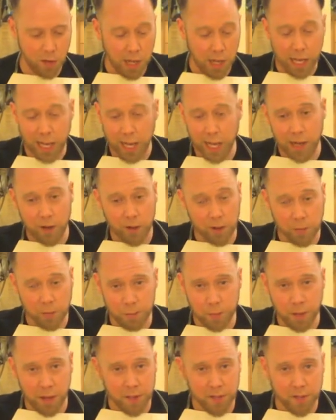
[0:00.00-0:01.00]
I get out and
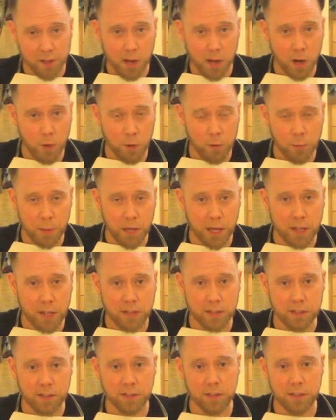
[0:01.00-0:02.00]
play soccer with my
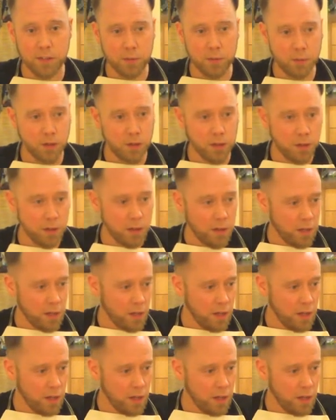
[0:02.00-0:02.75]
cousins who are